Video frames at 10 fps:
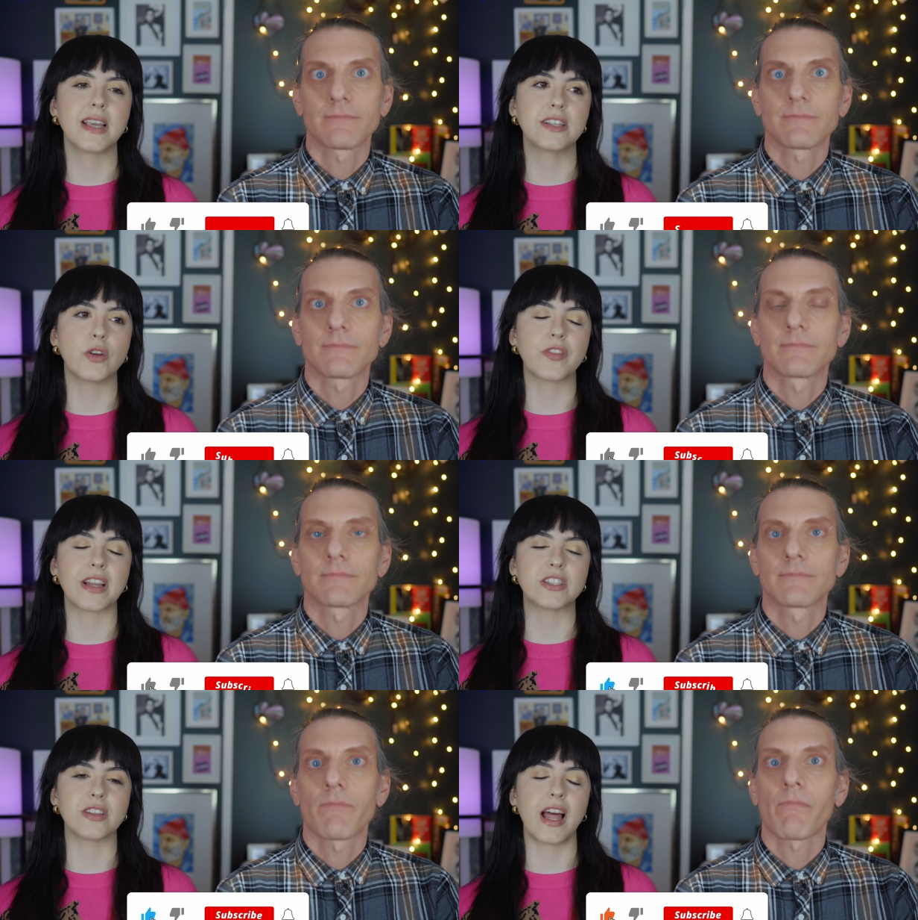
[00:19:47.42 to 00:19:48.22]
Speaker 1: uh, don't
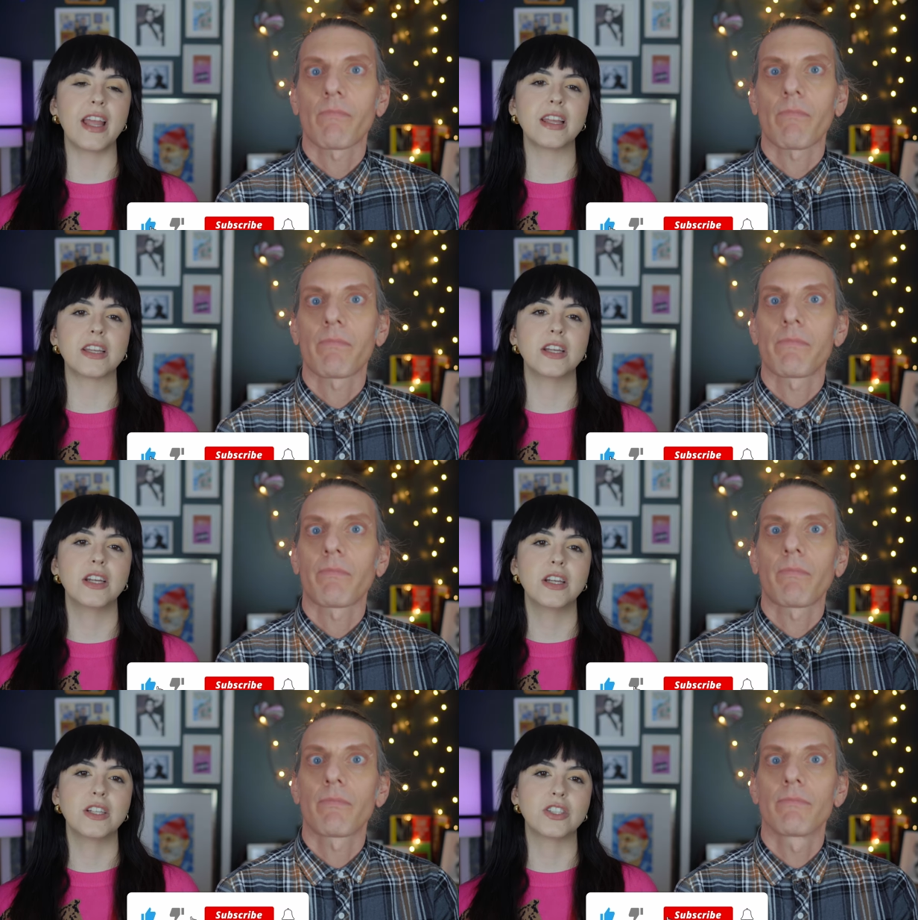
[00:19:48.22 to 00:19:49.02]
forget to like,
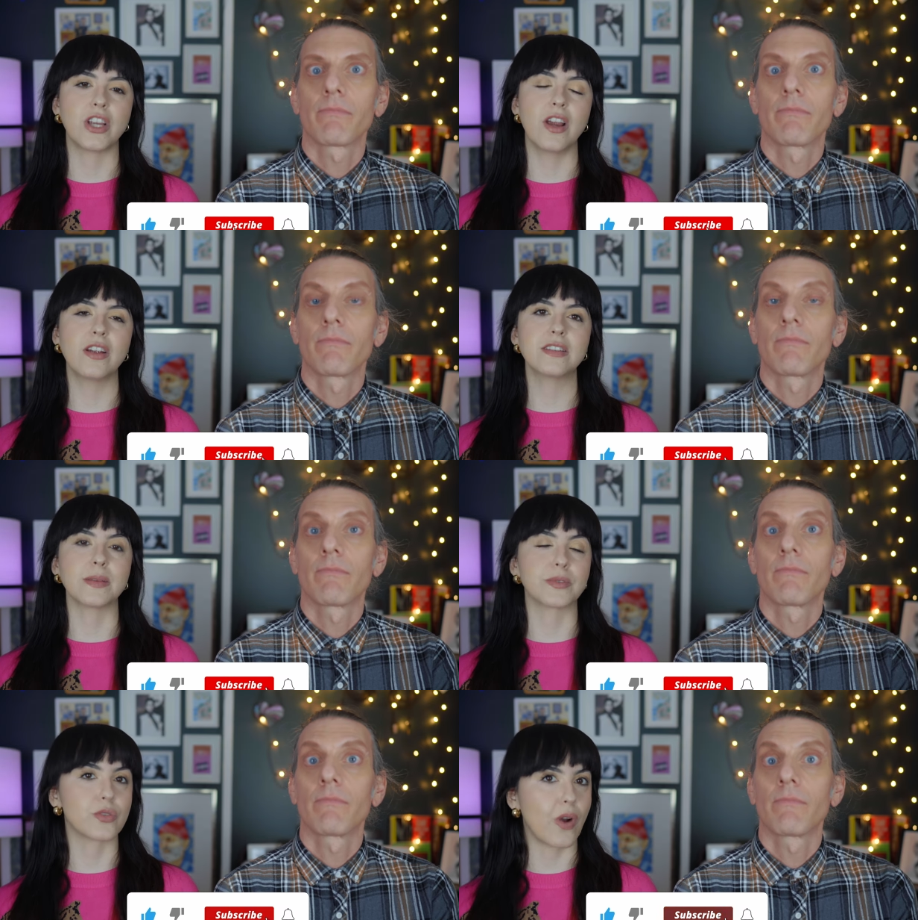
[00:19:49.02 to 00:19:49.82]
share,
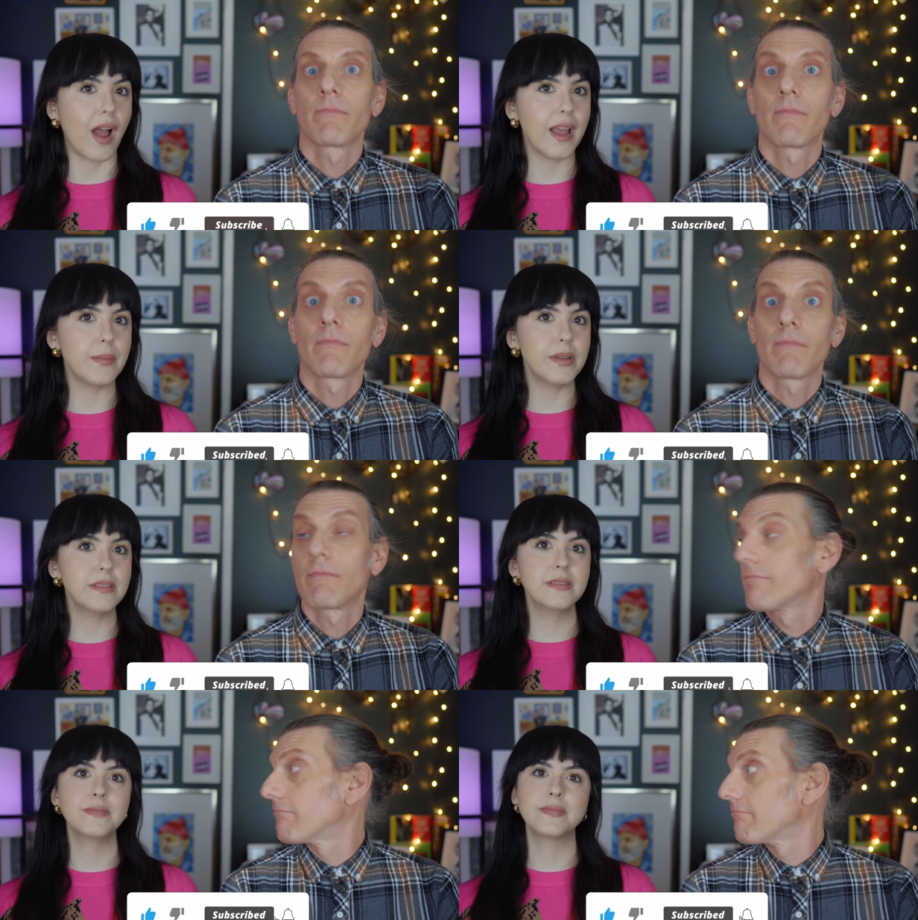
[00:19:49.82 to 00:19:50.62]
subscribe,
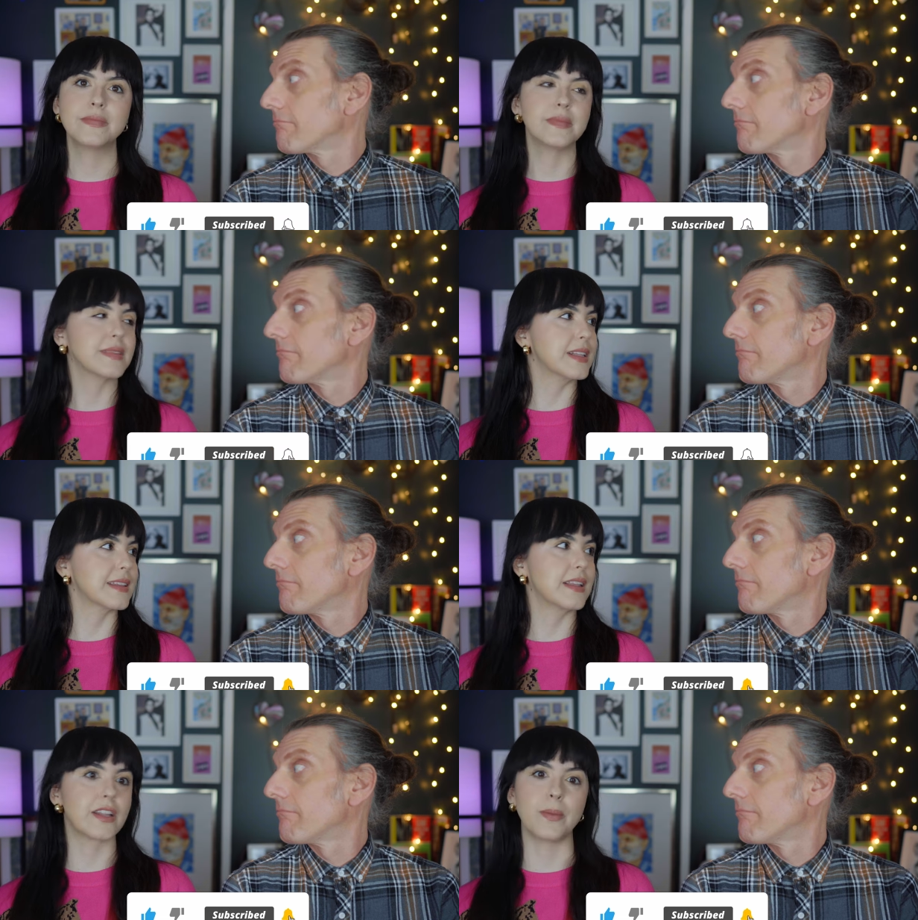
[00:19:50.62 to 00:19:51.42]

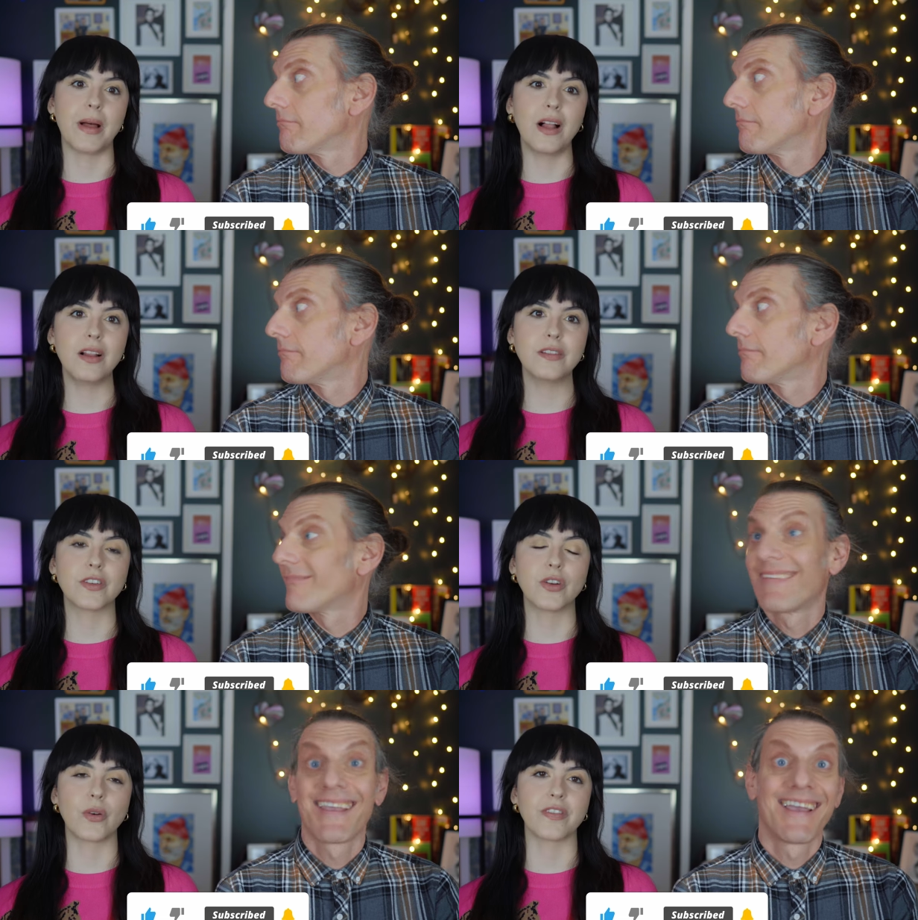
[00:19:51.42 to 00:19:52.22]
click the little bell
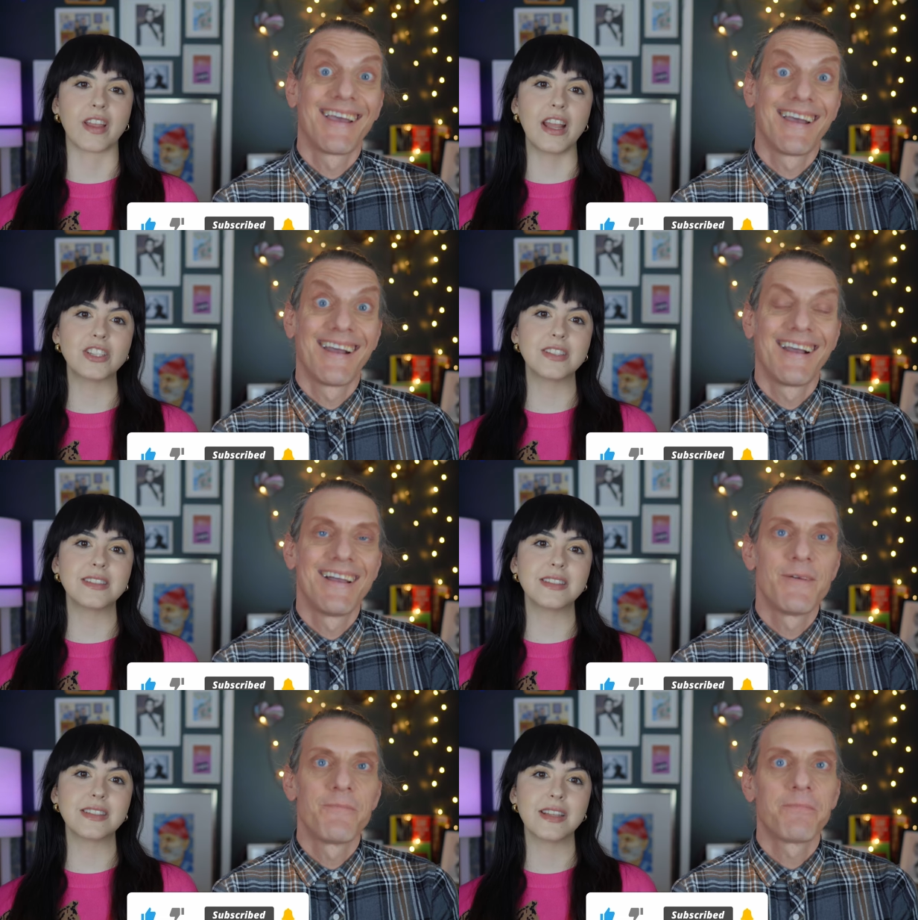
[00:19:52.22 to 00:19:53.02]
for
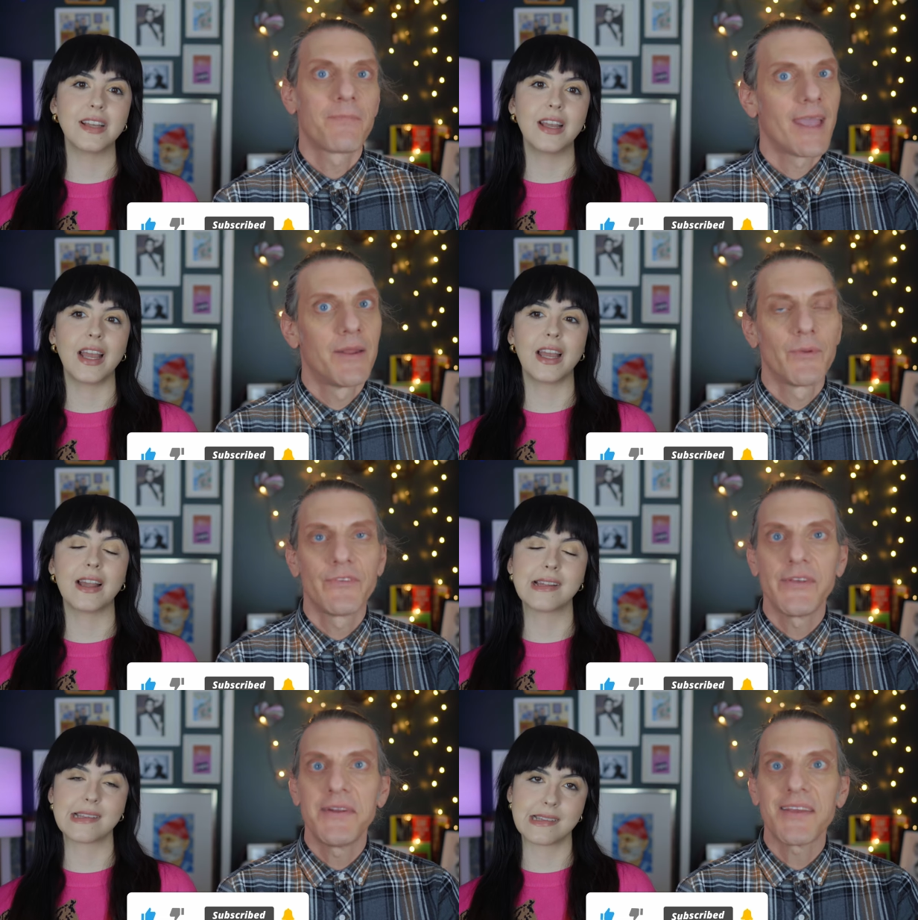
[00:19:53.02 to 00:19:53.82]
notifications.
Speaker 2: And
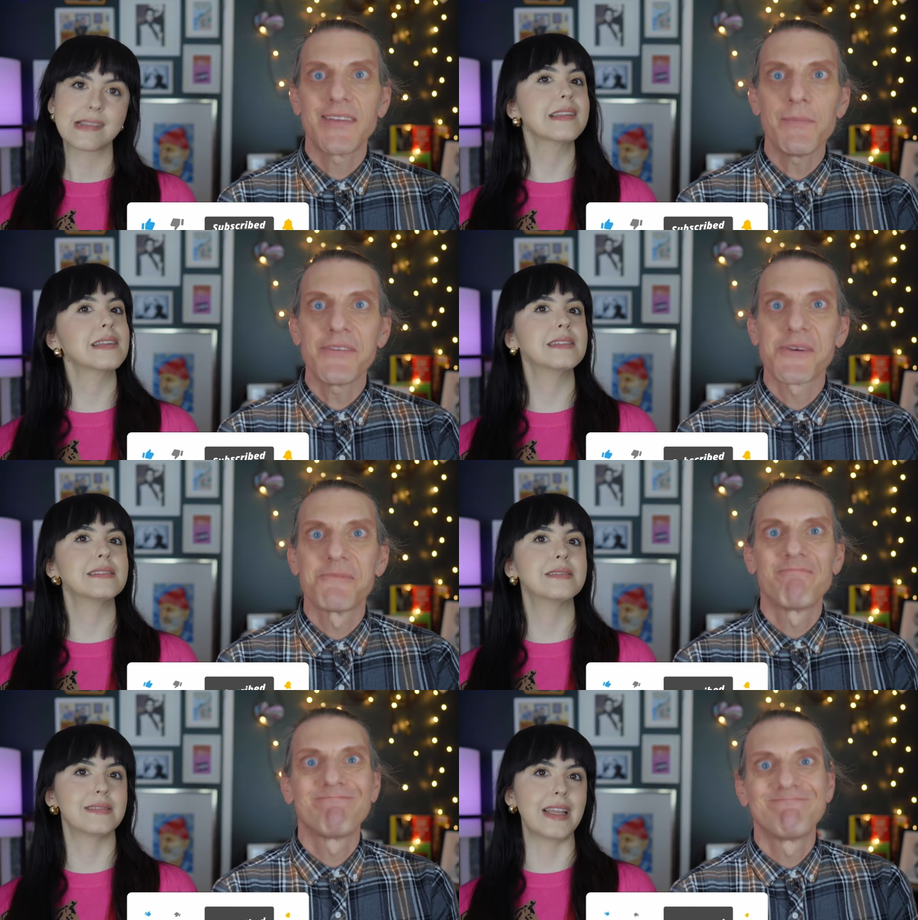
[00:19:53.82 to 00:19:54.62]
we'll see you next
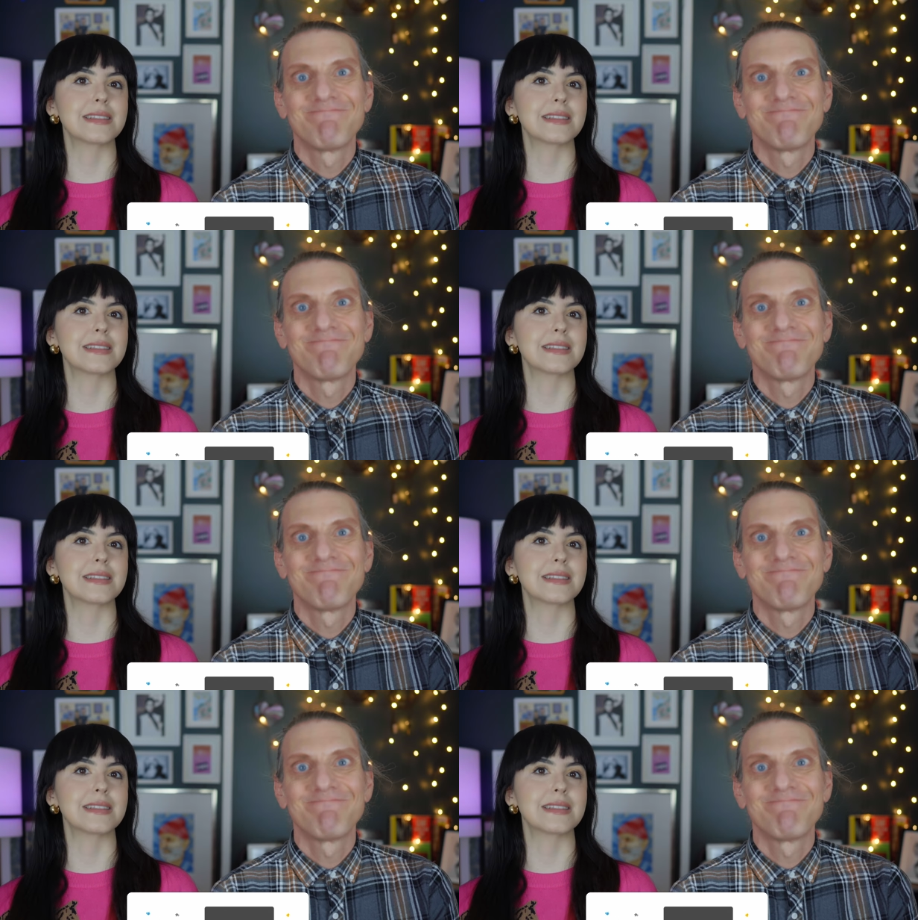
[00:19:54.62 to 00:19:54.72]
episode.